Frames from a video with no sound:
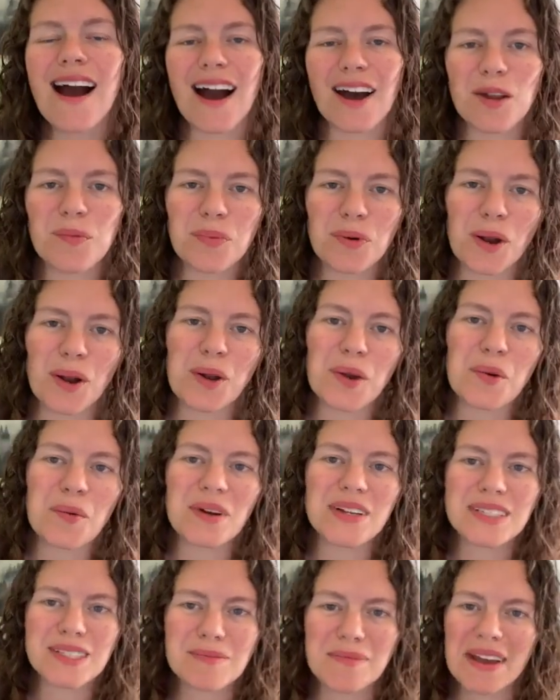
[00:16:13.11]
to put on your
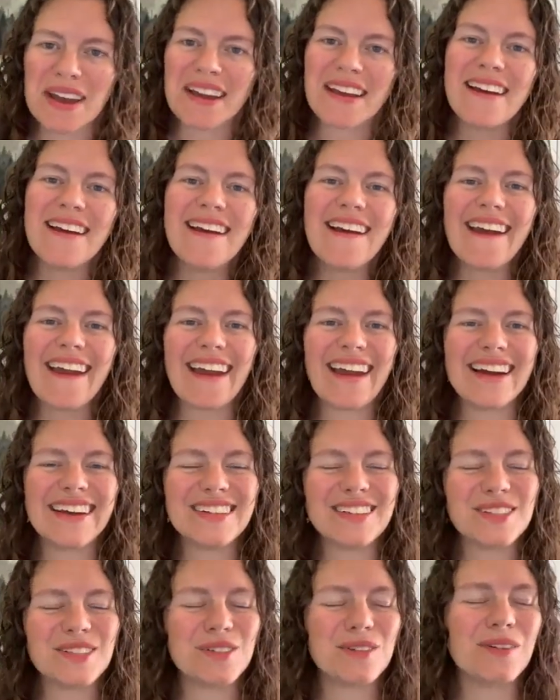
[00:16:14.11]
resume
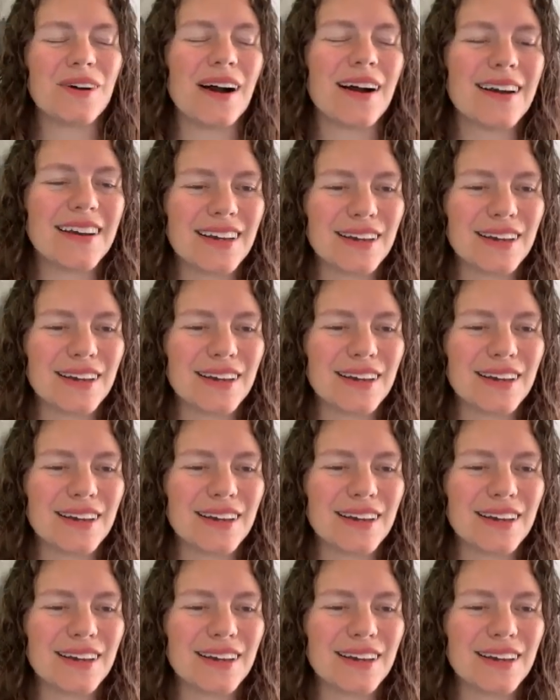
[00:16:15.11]
and to